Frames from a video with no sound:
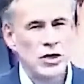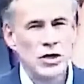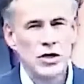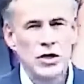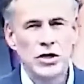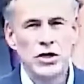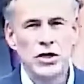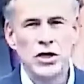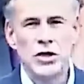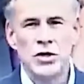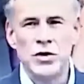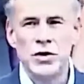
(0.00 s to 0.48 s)

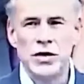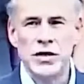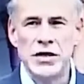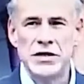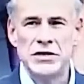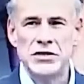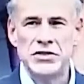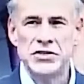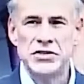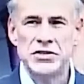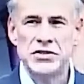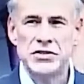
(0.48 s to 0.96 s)
You know,
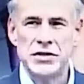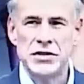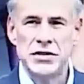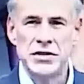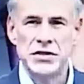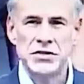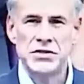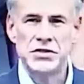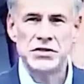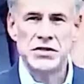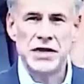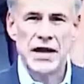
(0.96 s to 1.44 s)

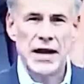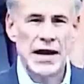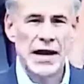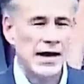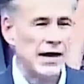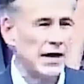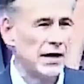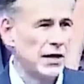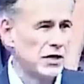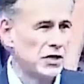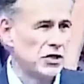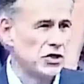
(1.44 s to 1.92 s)
it's
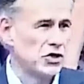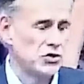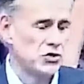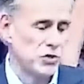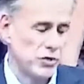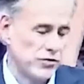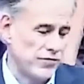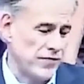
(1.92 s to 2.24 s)
highly unusual.